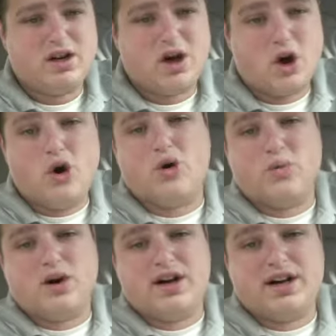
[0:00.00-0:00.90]

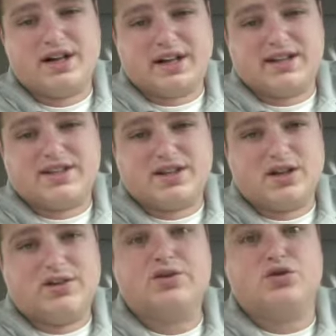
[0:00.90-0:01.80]
0-1 against
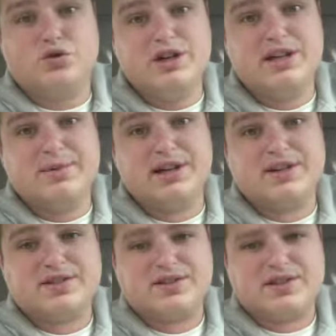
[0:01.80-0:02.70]
the Tree
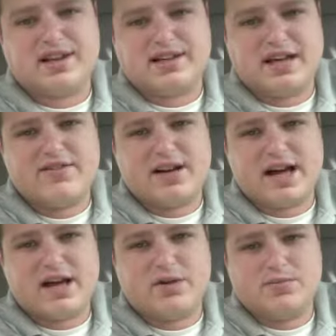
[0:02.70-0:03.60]
Blazers, David
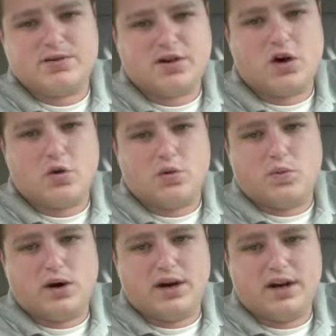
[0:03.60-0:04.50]
Adams,
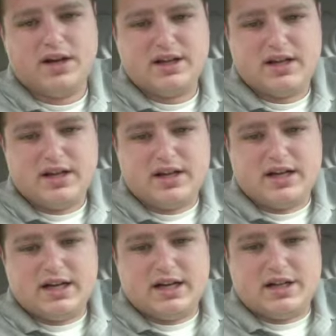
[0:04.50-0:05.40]
0-1.
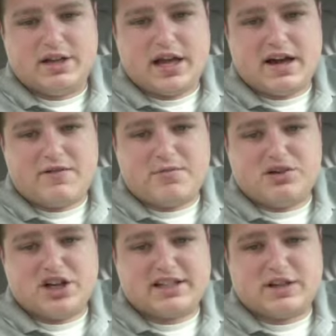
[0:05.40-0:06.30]
They have a
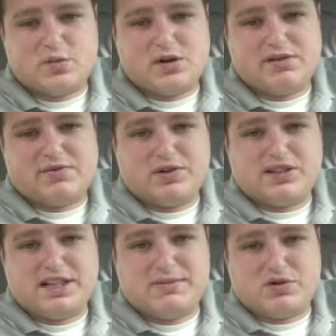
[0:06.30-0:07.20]
projected win for
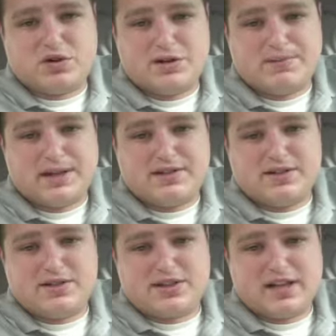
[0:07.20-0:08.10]
Team Tree
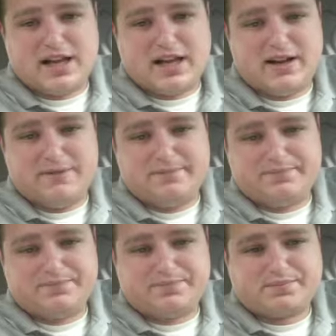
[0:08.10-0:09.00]
Blazers, and
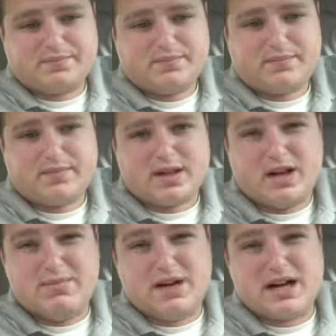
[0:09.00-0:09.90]

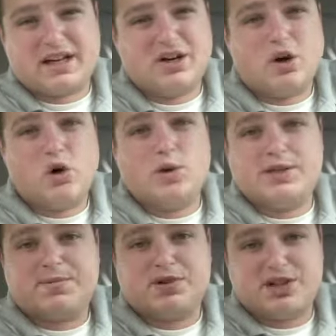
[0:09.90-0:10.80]
I'm not going to
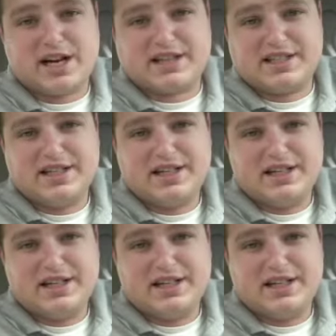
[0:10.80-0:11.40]
always predict